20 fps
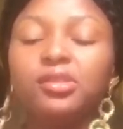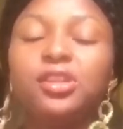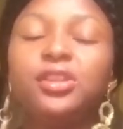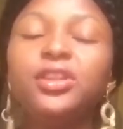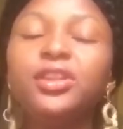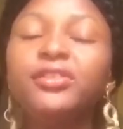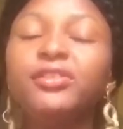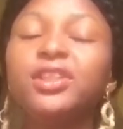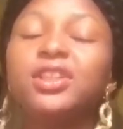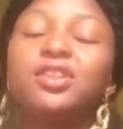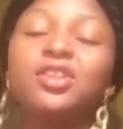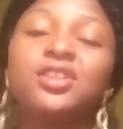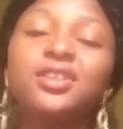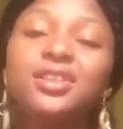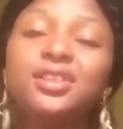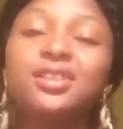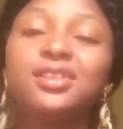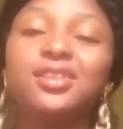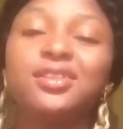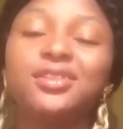One of the
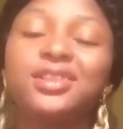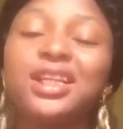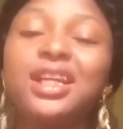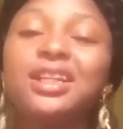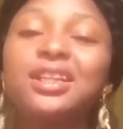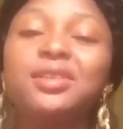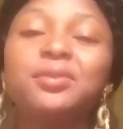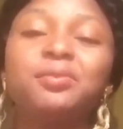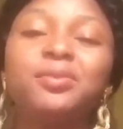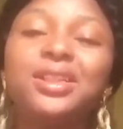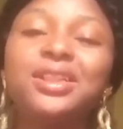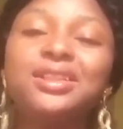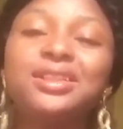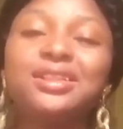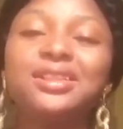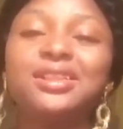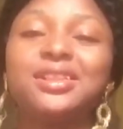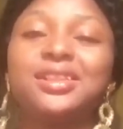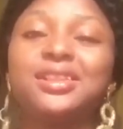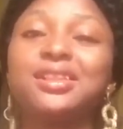causes of sagging breasts
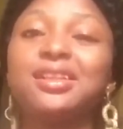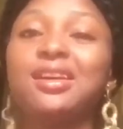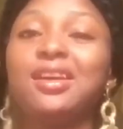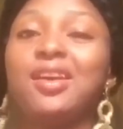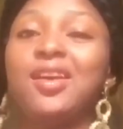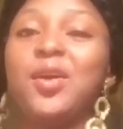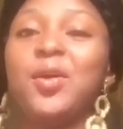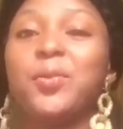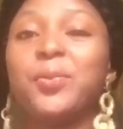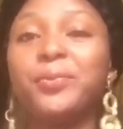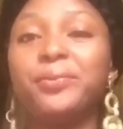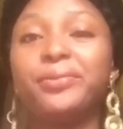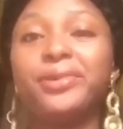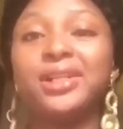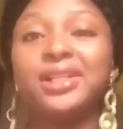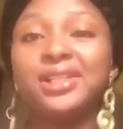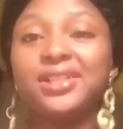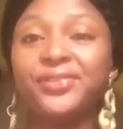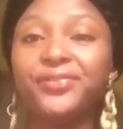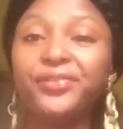is
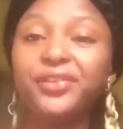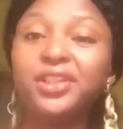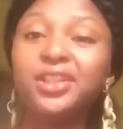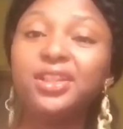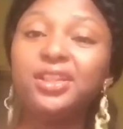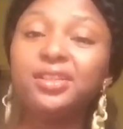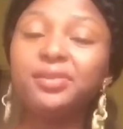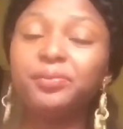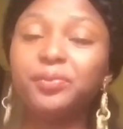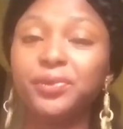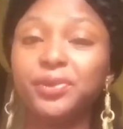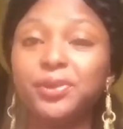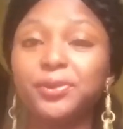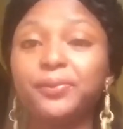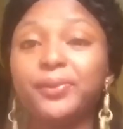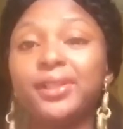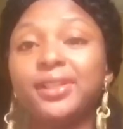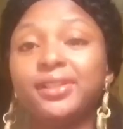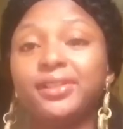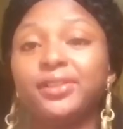breastfeeding,
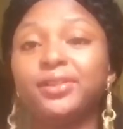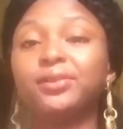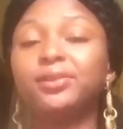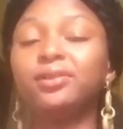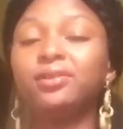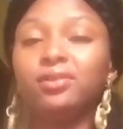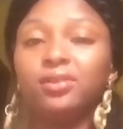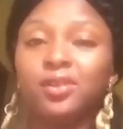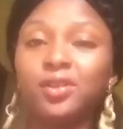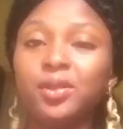postpartum.